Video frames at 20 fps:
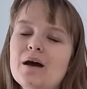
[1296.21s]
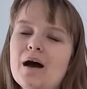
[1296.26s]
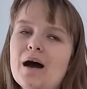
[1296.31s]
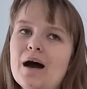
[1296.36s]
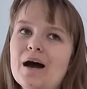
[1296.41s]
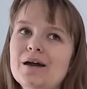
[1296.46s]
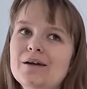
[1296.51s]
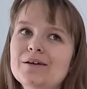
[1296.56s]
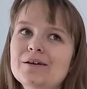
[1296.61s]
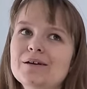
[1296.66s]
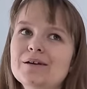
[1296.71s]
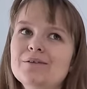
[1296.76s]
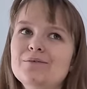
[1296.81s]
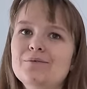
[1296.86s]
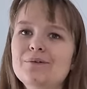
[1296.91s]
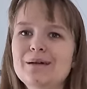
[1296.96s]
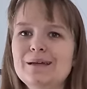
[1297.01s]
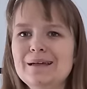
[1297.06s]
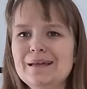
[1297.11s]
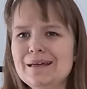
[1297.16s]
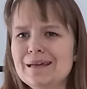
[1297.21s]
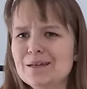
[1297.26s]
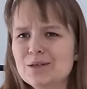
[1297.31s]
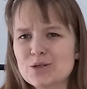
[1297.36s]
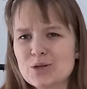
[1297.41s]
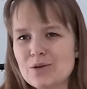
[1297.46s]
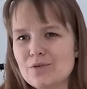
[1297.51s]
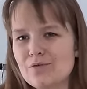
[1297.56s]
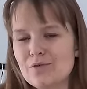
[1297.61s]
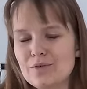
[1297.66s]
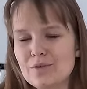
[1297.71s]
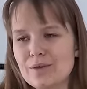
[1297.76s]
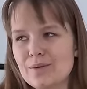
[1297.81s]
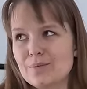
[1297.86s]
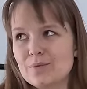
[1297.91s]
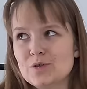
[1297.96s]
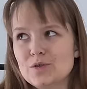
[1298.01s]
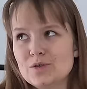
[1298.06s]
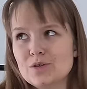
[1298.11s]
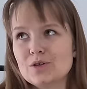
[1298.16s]
I really enjoy for
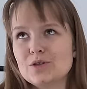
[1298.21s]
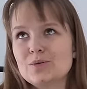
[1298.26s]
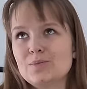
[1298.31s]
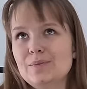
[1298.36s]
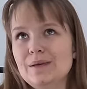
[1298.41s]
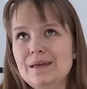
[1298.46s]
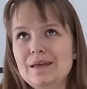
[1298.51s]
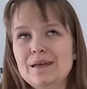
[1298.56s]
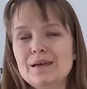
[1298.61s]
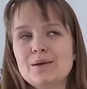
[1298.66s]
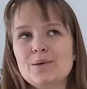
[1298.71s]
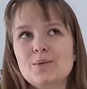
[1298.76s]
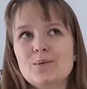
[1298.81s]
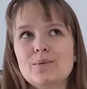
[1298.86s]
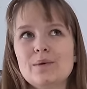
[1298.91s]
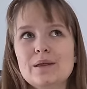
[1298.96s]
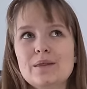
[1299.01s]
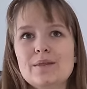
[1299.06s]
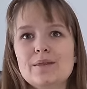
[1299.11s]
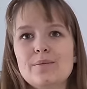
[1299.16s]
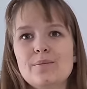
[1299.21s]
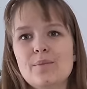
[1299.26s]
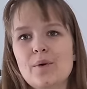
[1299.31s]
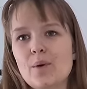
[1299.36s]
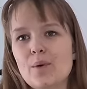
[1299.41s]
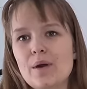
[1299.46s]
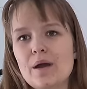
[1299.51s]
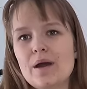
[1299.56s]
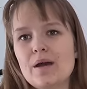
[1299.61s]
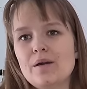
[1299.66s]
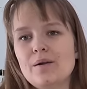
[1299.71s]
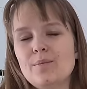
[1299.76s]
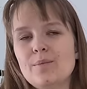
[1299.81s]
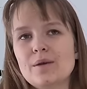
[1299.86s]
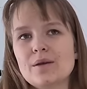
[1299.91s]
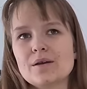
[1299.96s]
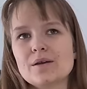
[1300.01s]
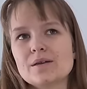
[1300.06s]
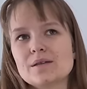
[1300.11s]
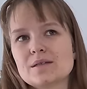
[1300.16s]
them to not be with mohair,
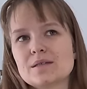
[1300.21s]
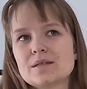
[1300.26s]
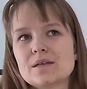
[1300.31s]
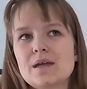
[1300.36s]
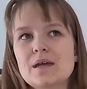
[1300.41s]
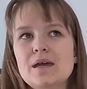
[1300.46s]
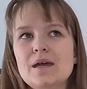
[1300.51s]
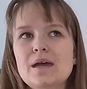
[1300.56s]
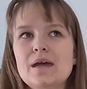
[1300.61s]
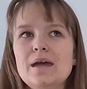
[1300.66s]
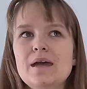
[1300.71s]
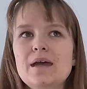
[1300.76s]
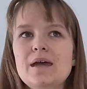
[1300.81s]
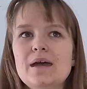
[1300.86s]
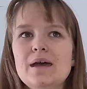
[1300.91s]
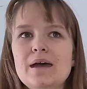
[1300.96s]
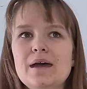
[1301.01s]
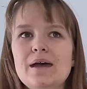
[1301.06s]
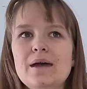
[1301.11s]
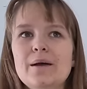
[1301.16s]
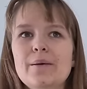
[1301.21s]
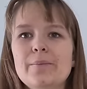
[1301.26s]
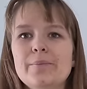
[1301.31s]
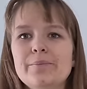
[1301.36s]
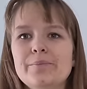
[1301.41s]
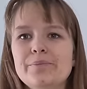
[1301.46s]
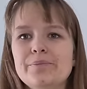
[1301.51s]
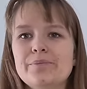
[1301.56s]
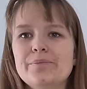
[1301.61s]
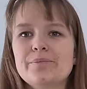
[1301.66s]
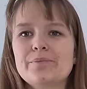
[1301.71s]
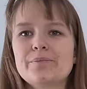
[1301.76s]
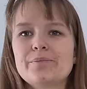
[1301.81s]
because even